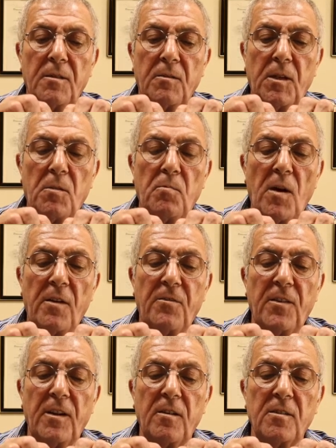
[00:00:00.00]
keep my
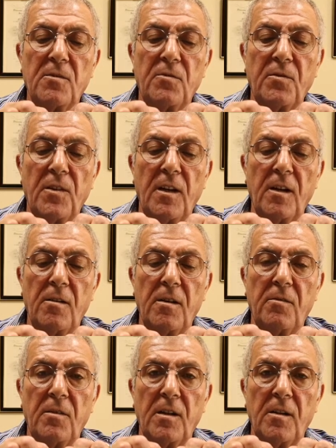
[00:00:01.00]
fingers very,
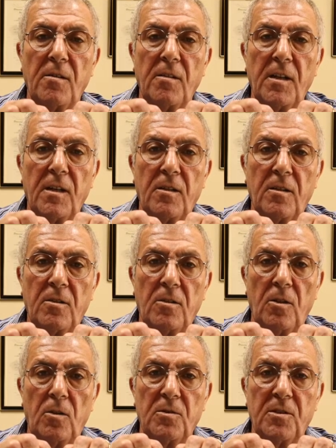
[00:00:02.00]
very
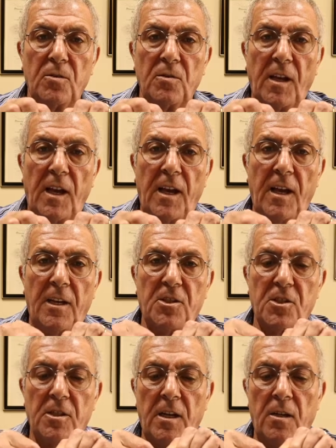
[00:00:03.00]
close to the
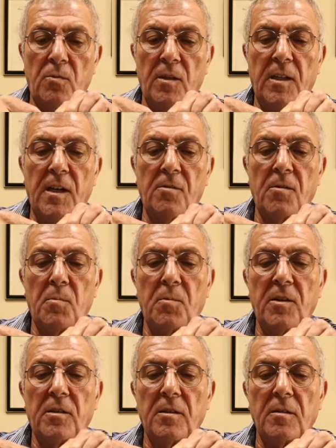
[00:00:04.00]
edge, and when I rip
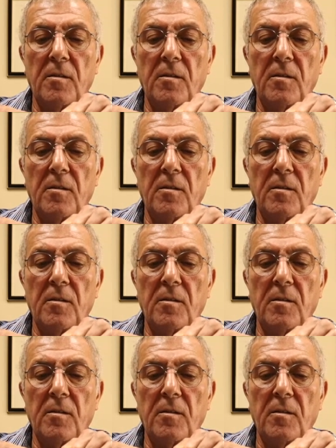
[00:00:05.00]
it,